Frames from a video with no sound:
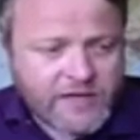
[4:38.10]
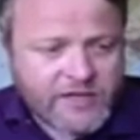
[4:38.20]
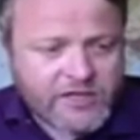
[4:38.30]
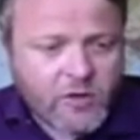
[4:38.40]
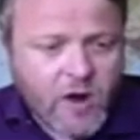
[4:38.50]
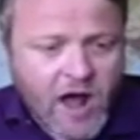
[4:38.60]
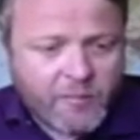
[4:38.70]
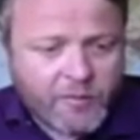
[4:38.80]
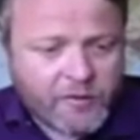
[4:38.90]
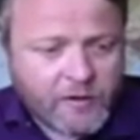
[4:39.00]
seen it
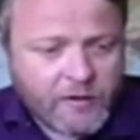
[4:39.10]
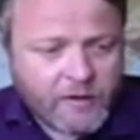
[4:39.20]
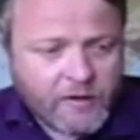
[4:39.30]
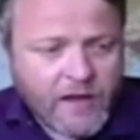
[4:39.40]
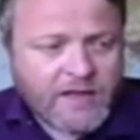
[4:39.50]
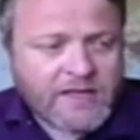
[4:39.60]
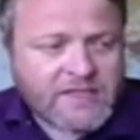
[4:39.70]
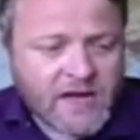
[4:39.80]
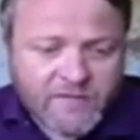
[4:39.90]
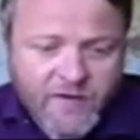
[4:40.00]
shoot up,
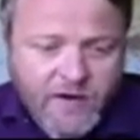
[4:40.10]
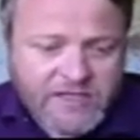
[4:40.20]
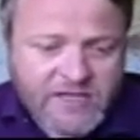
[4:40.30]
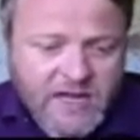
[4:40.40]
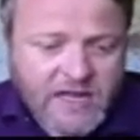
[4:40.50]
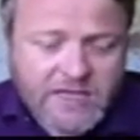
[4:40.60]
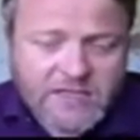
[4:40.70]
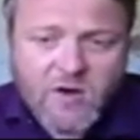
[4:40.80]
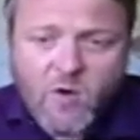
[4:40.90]
and then taken advantage of it.